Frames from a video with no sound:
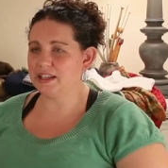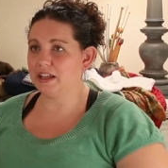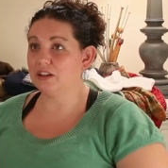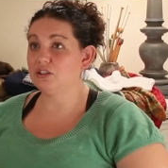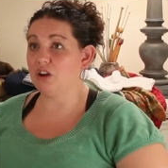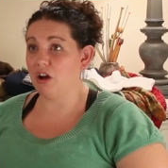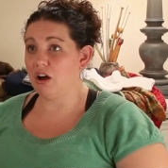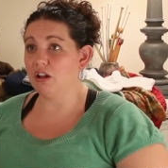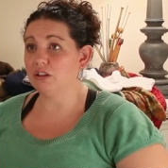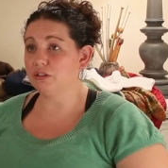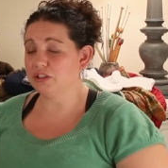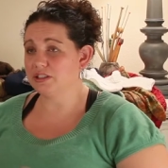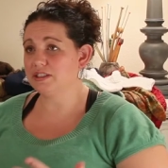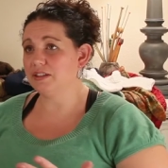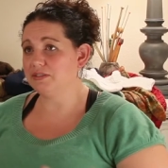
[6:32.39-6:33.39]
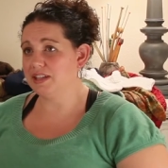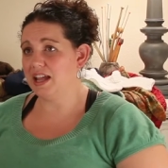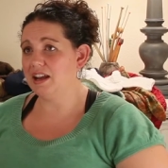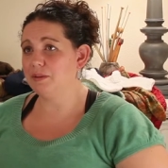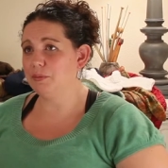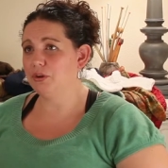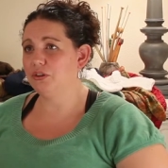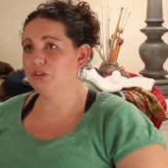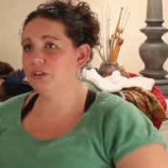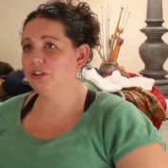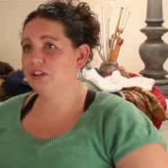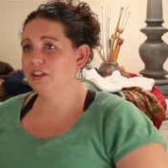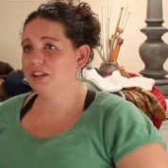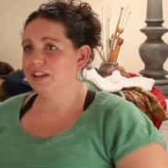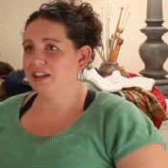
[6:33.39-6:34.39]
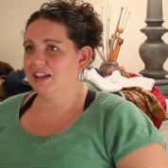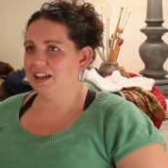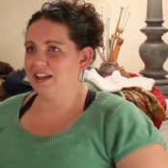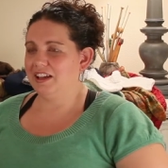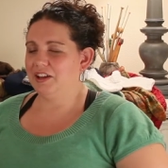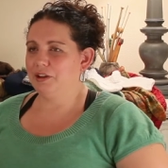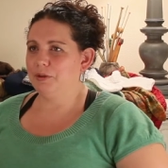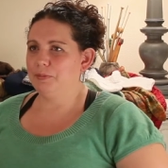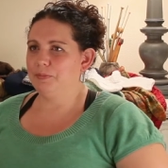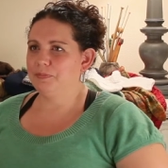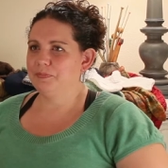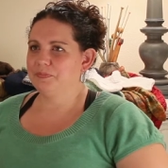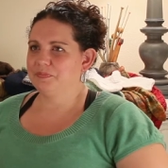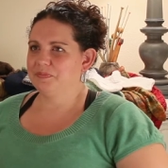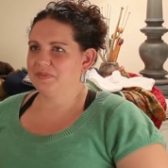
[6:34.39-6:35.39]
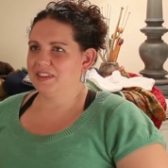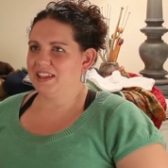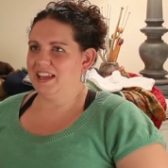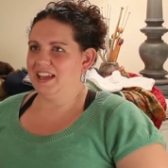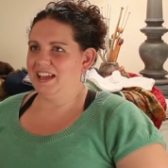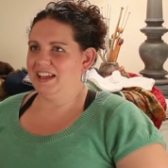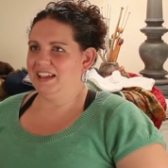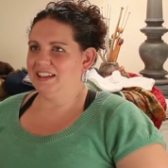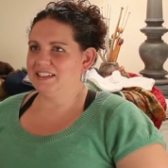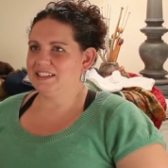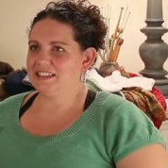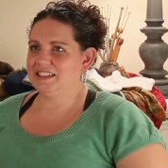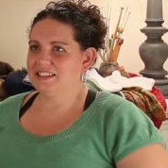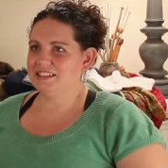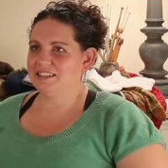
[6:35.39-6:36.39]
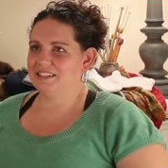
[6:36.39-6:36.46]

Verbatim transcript: like a doll or a stuffed animal, um, and